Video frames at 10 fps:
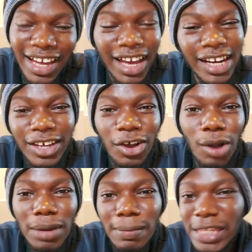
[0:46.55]
I let them
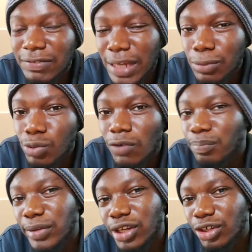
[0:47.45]
come, let me give them
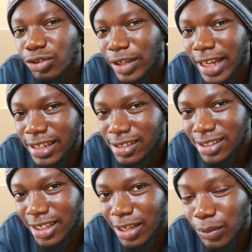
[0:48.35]
12 billion
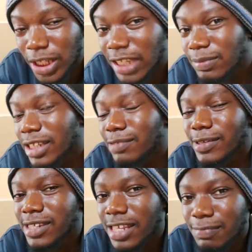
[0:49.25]
dollars. Yeah, would they give me
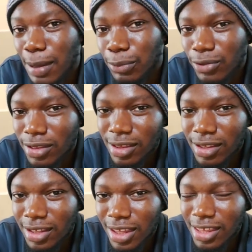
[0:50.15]
30% per month?
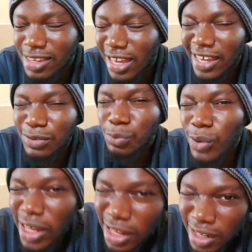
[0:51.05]
Is your head
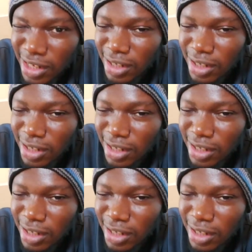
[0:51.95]
well?